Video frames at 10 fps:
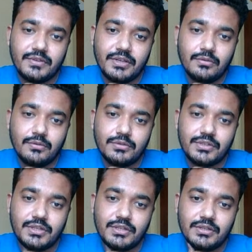he goes
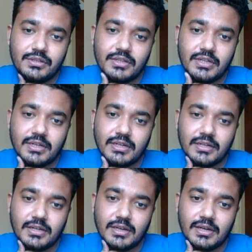here, then
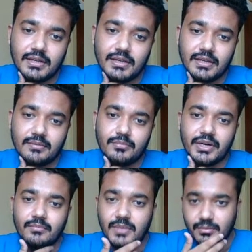I can
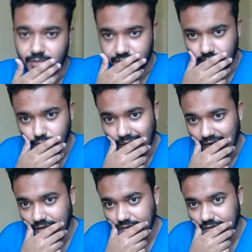bring my bishop back,